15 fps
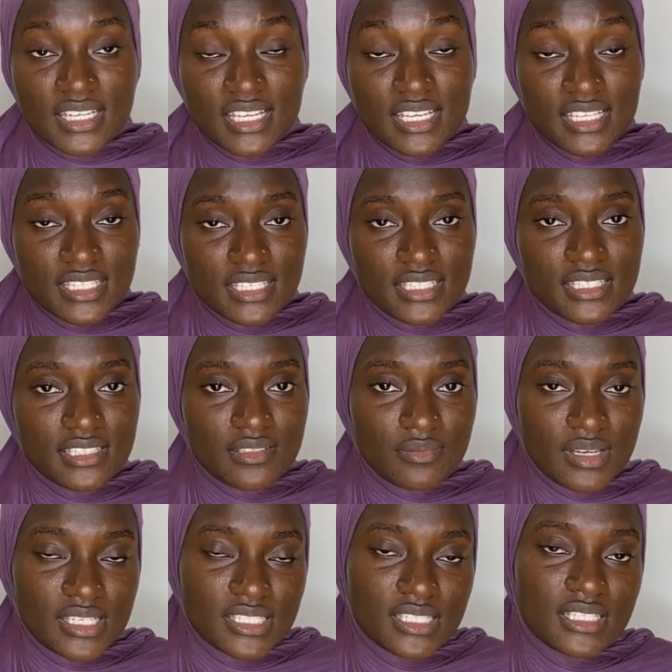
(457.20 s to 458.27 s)
ECG
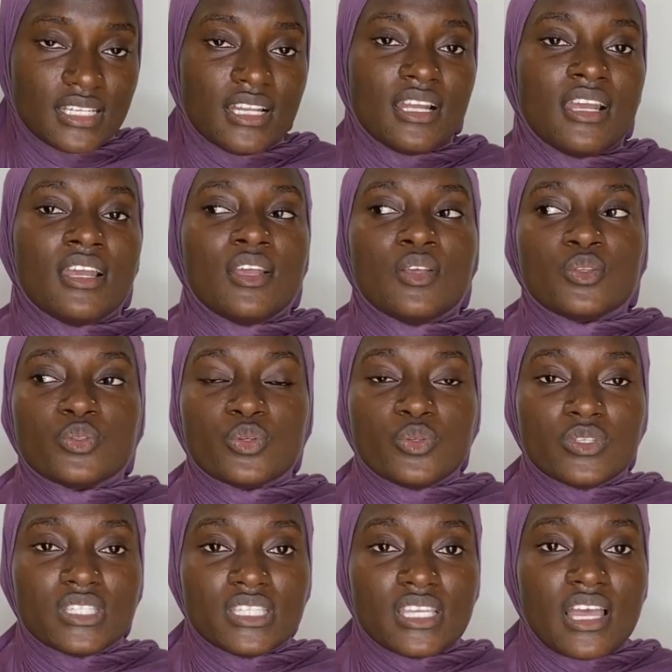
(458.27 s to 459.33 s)
machine. So you
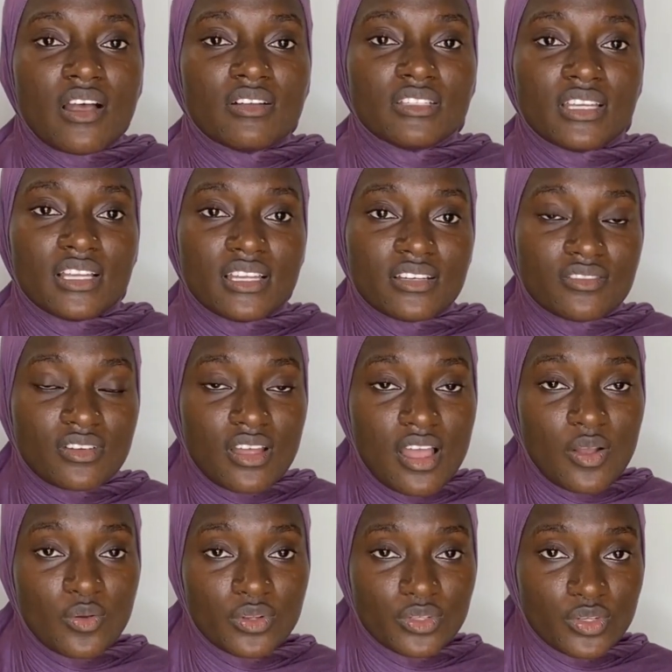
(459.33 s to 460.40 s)
see how the electrical
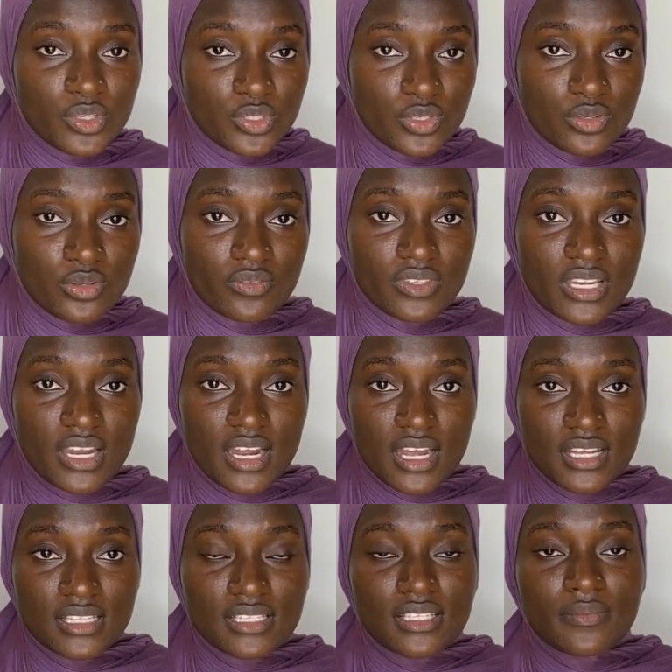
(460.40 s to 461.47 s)
conduction of the heart